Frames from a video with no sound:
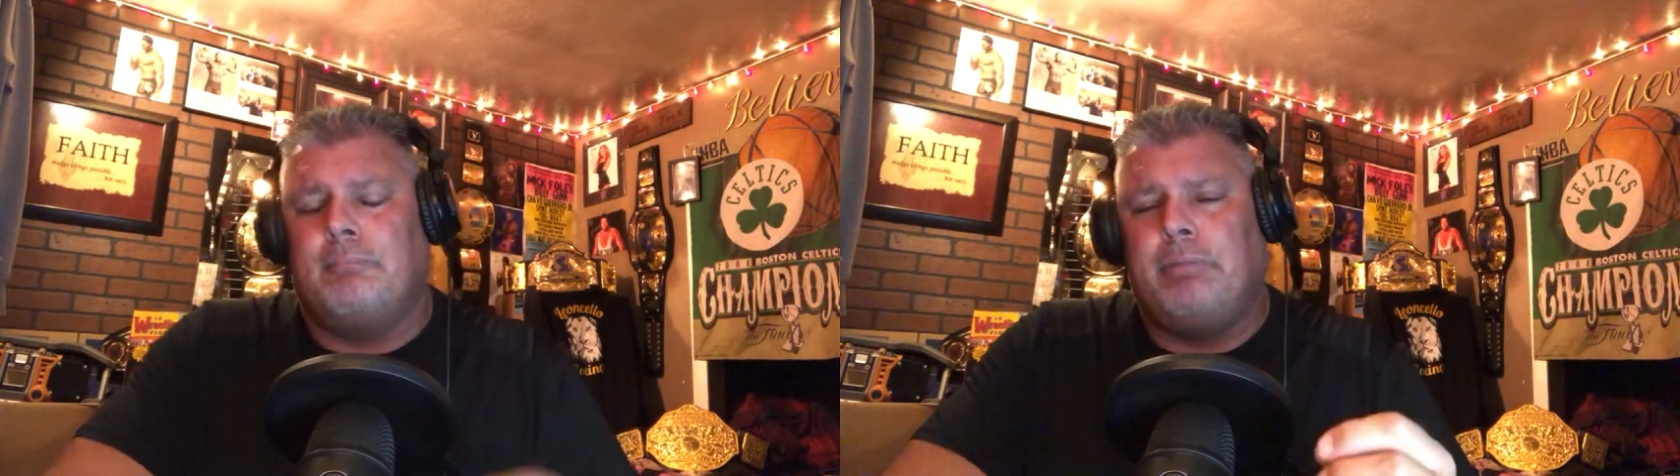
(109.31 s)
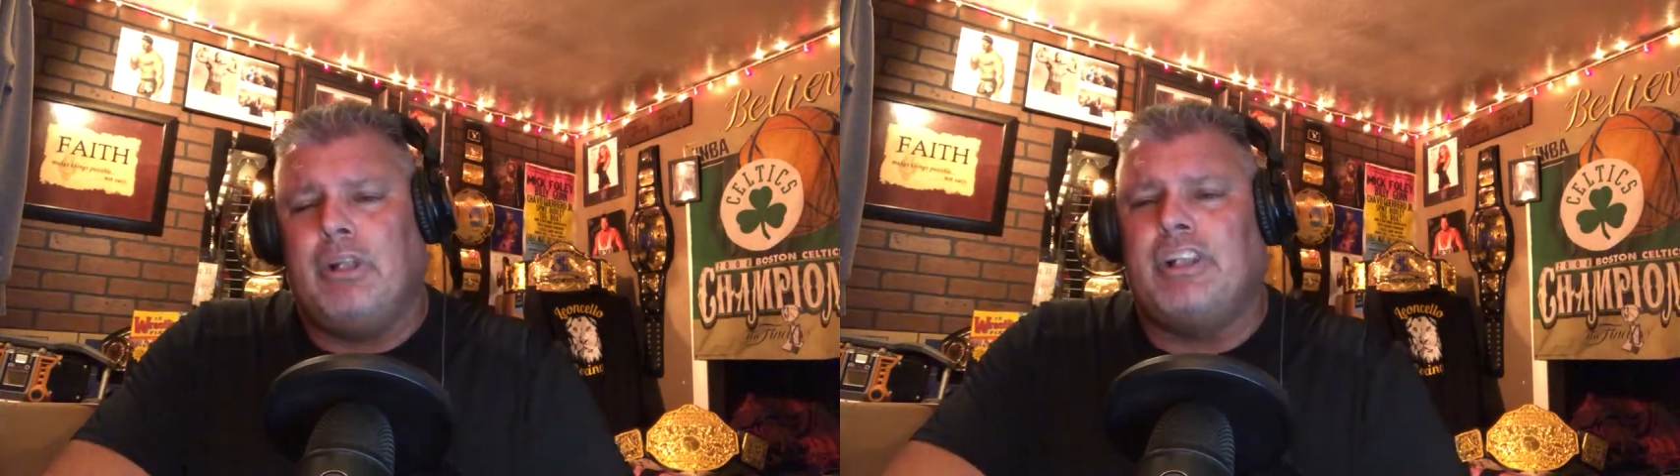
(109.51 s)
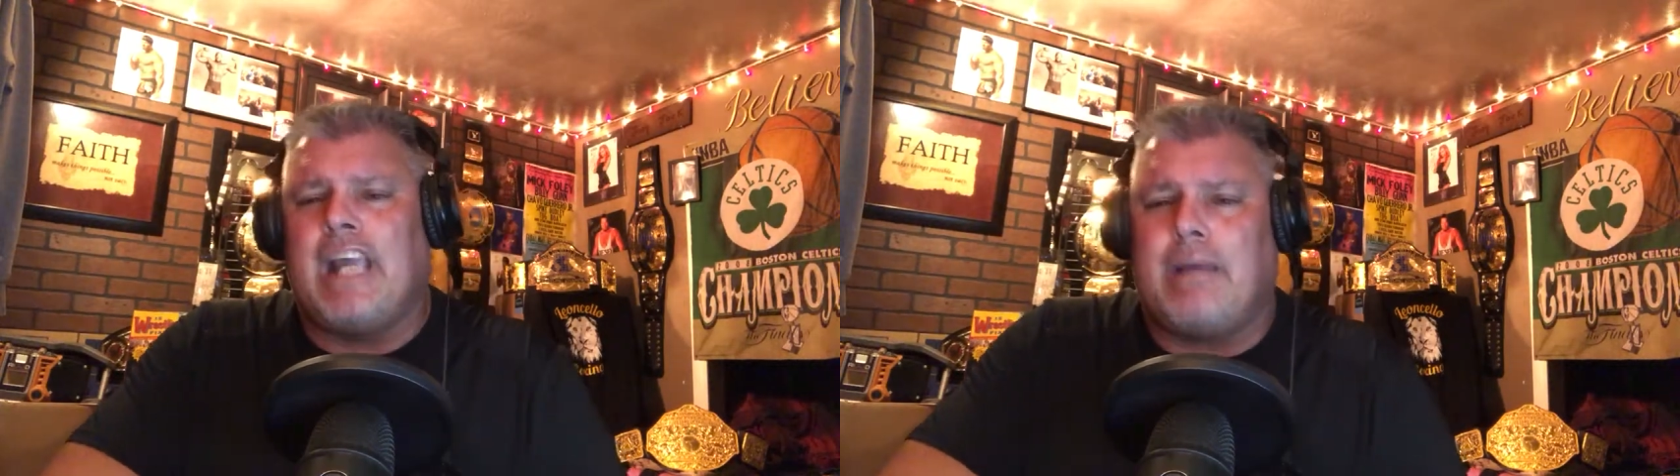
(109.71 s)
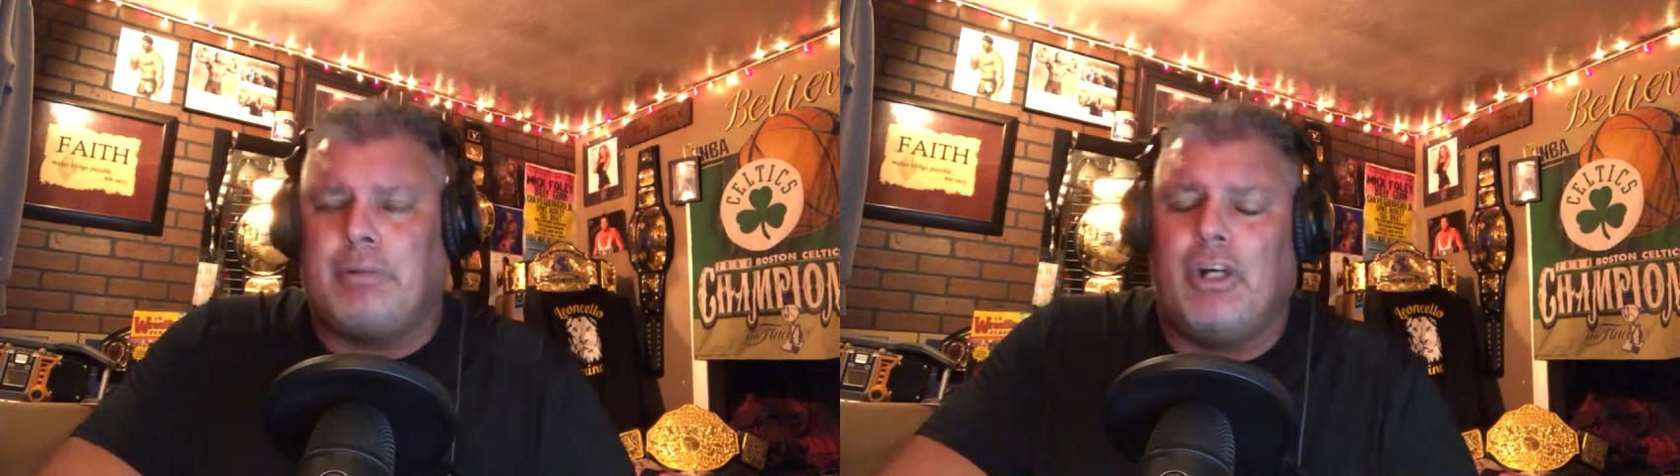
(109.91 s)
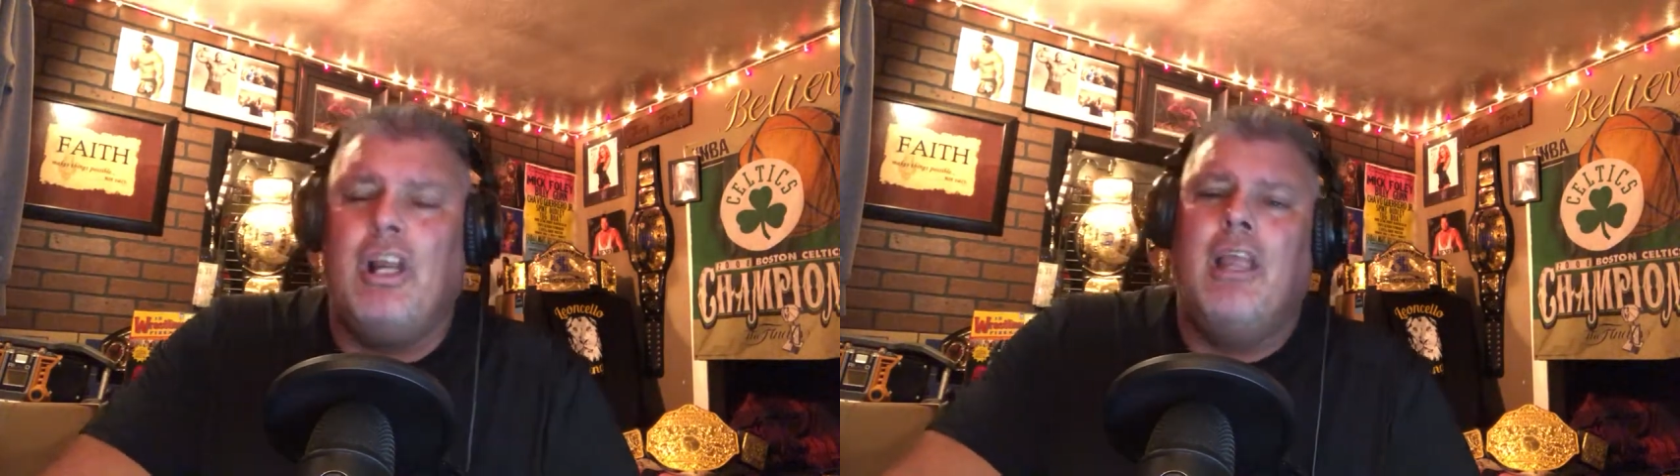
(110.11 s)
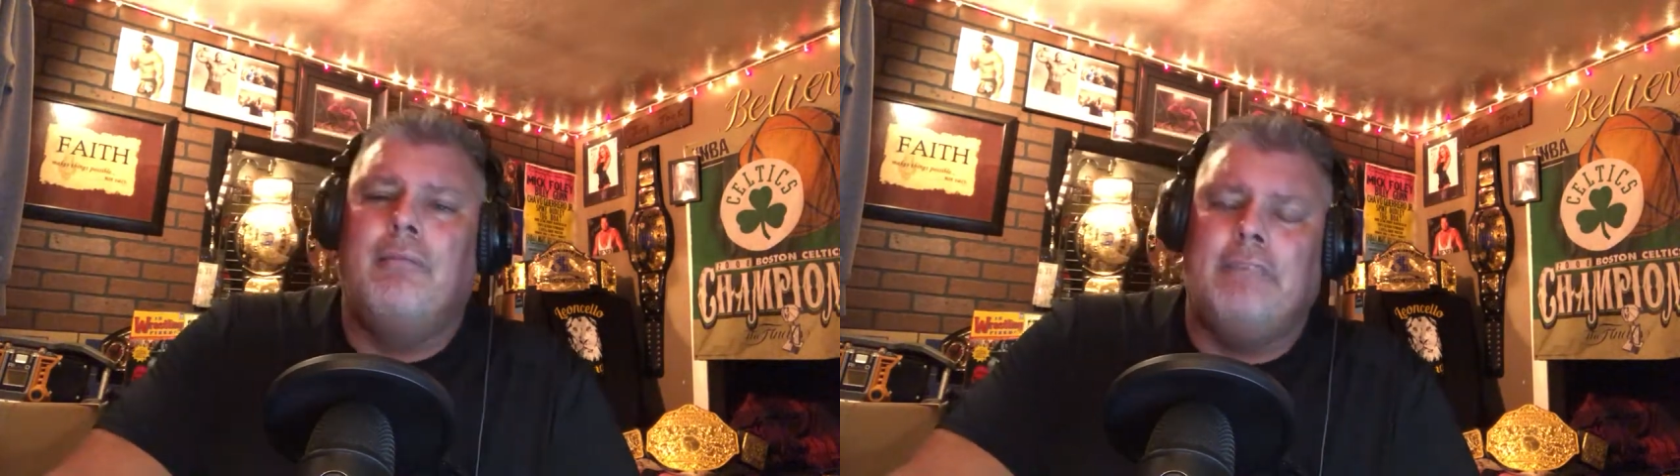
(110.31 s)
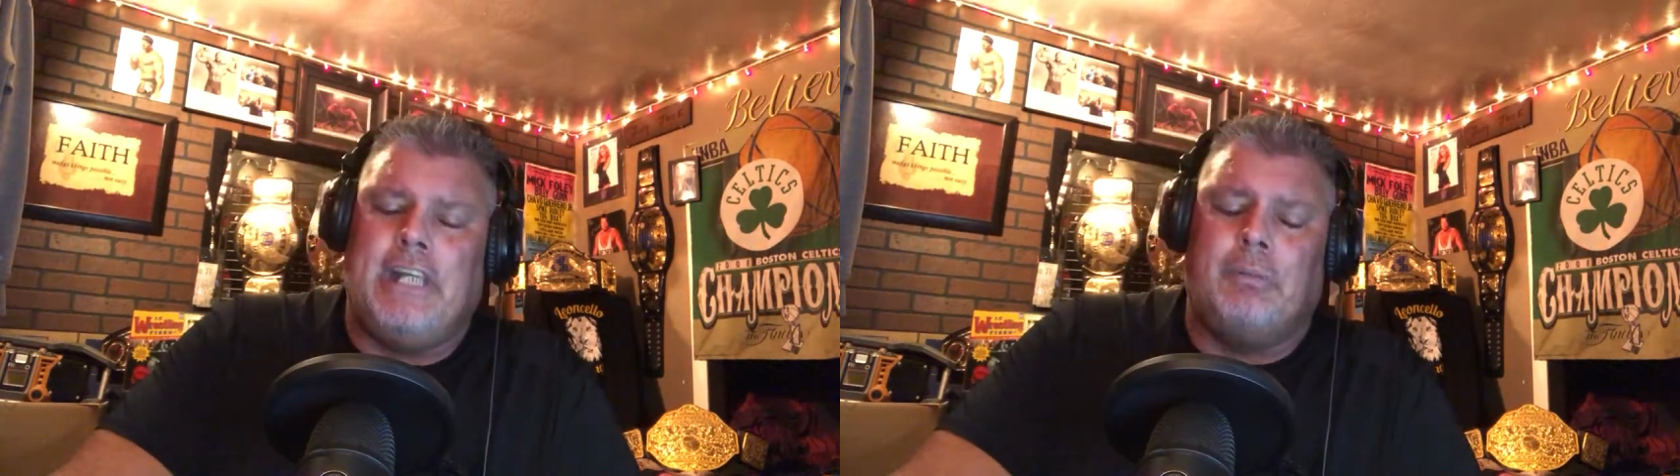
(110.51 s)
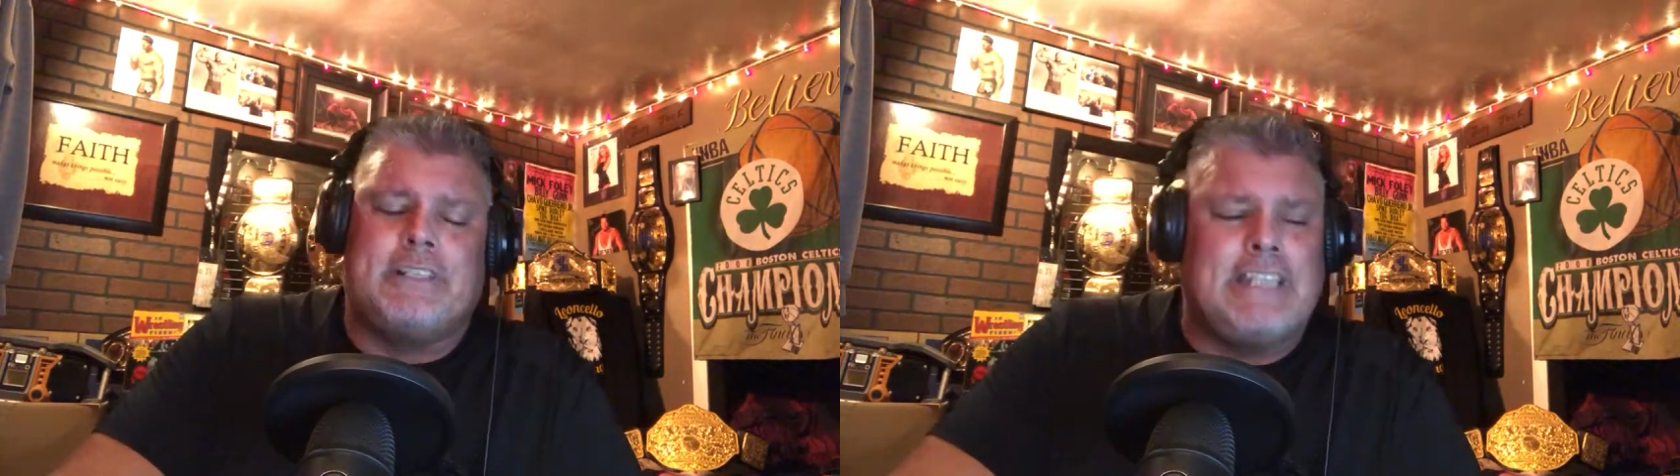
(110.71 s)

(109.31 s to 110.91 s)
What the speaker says: Bill Carpenter, meeting with